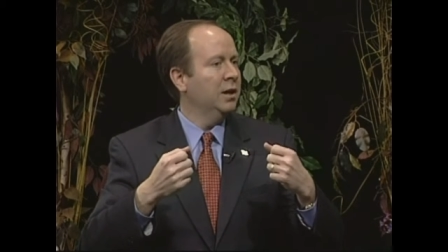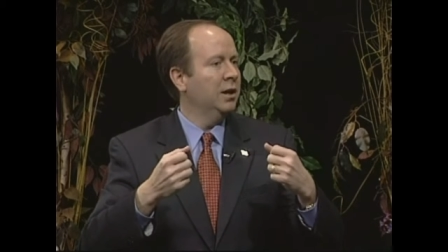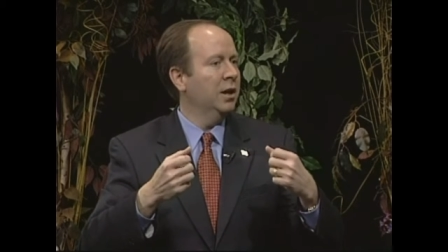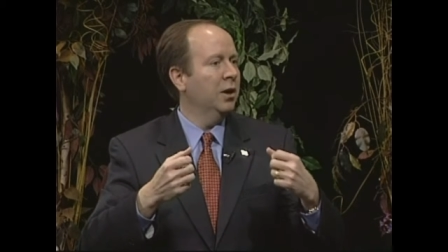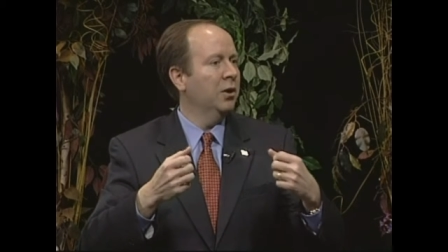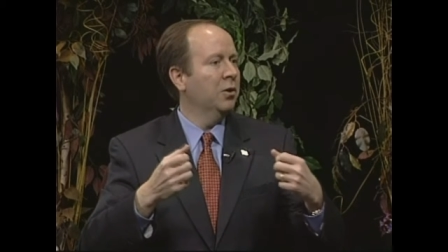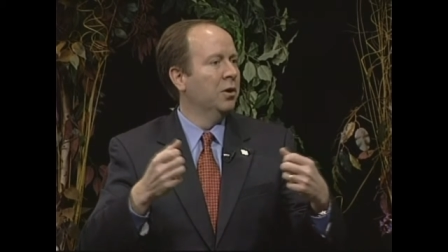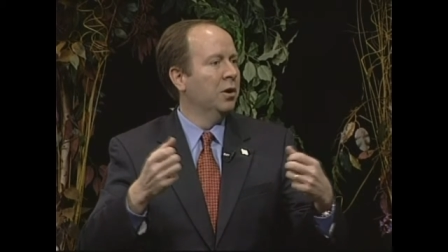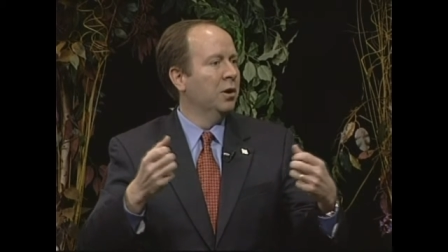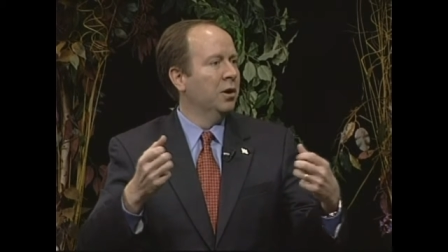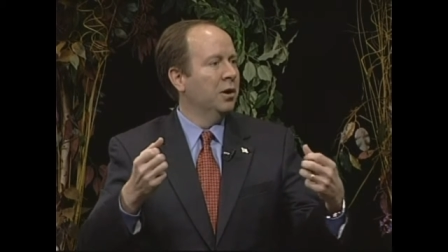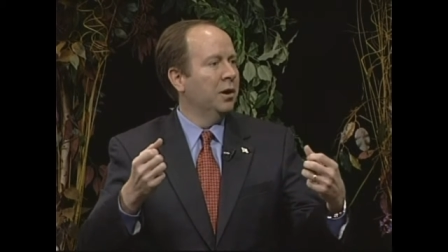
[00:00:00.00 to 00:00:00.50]
You
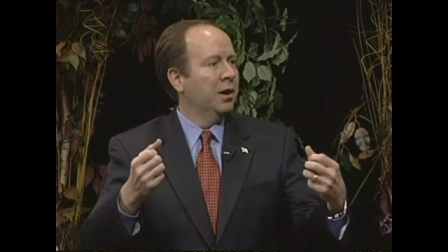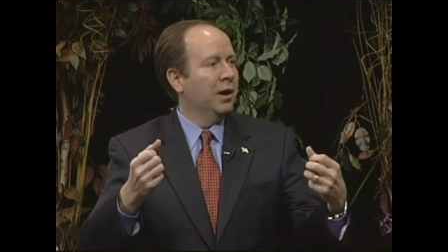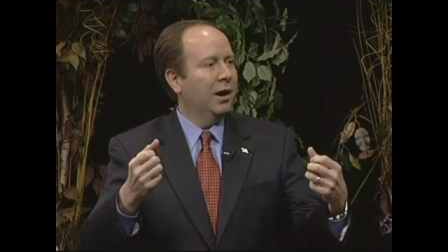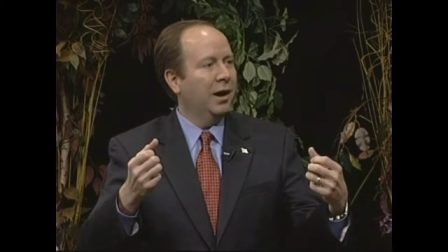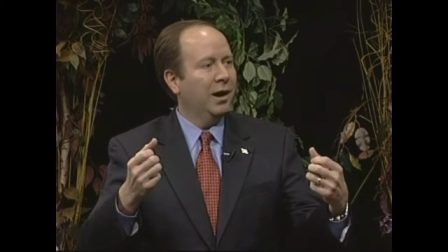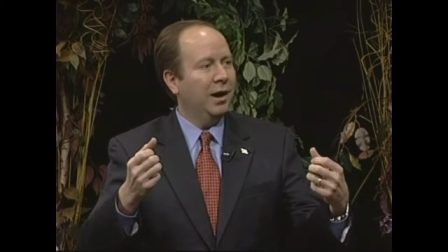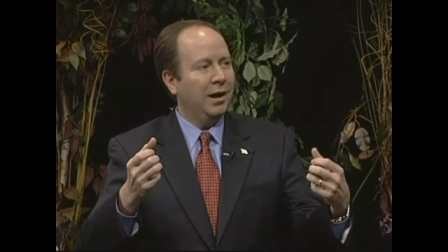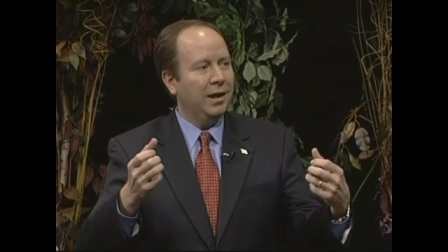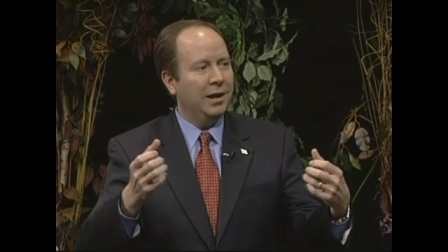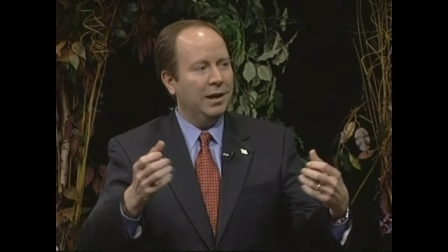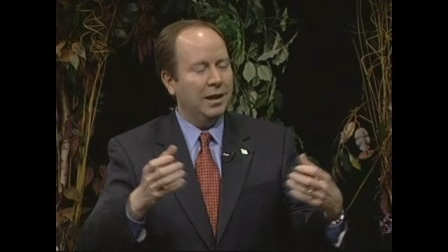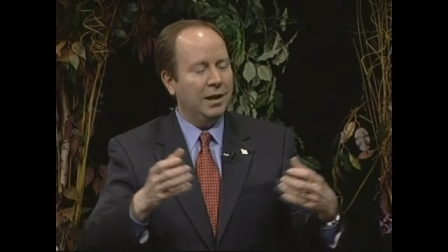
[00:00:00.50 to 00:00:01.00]
know, that's oh,
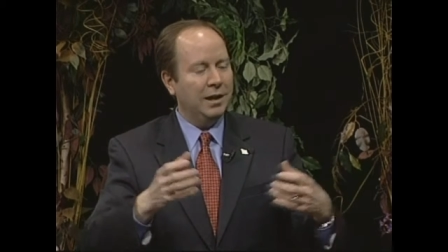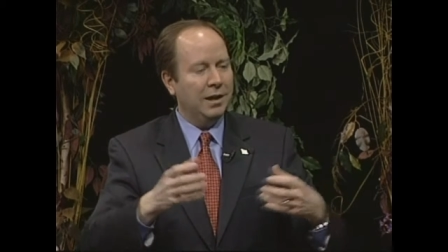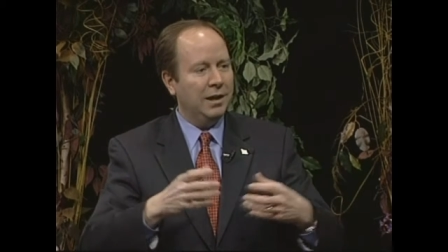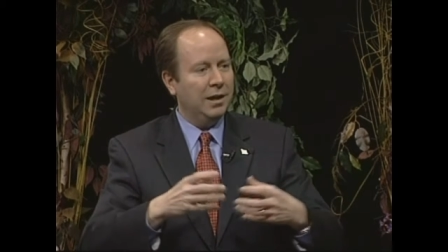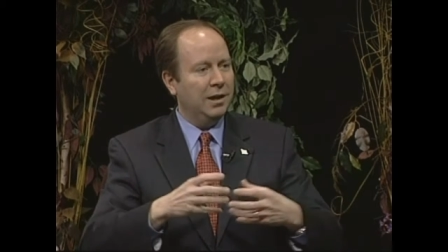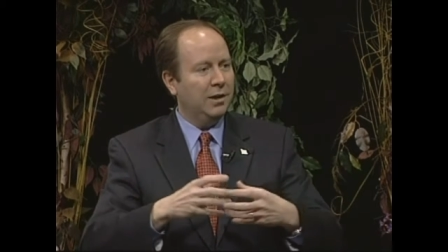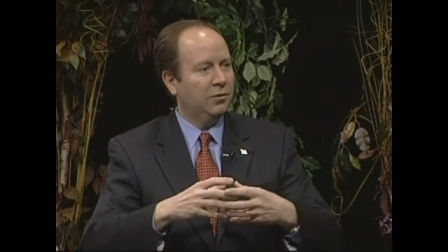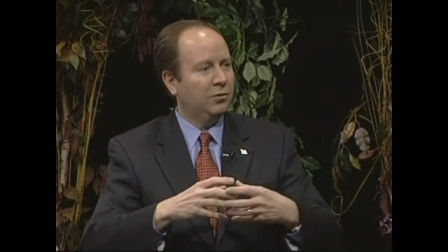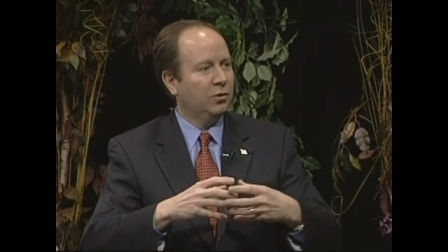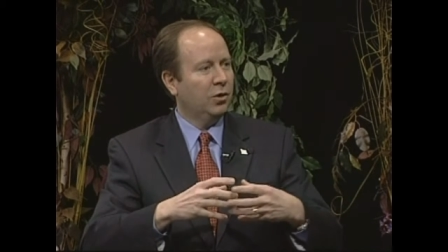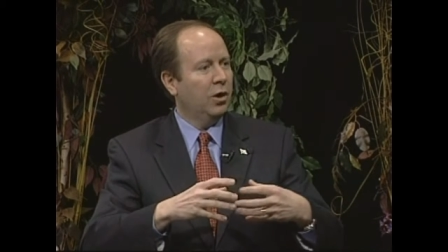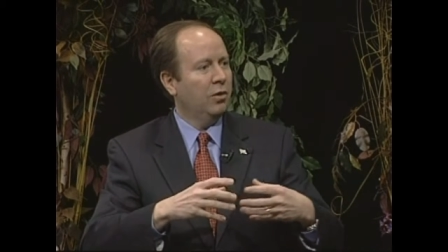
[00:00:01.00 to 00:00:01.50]
terrible. Uh, it,
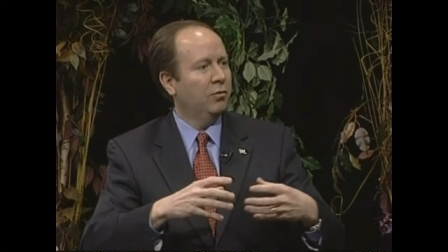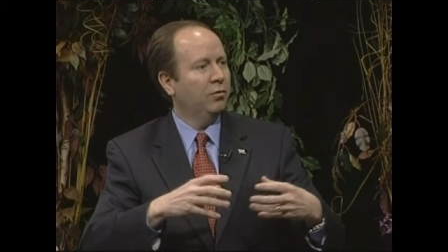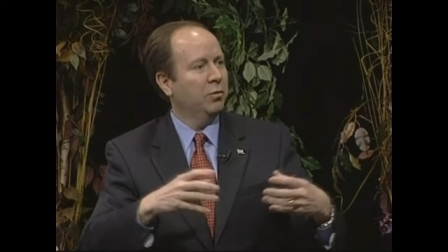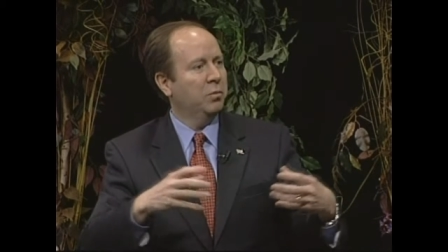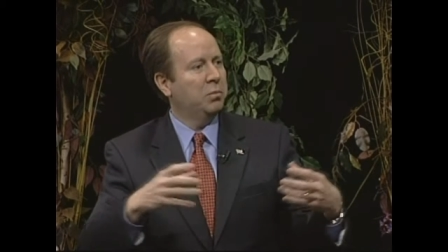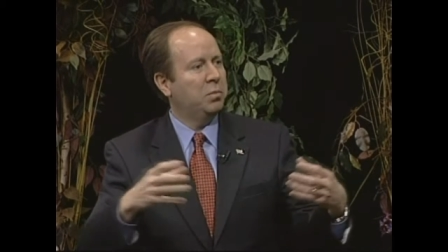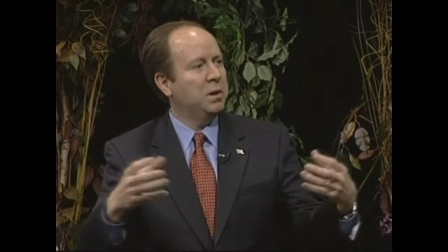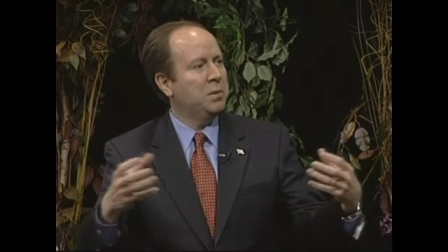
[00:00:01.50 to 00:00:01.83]
it's awful.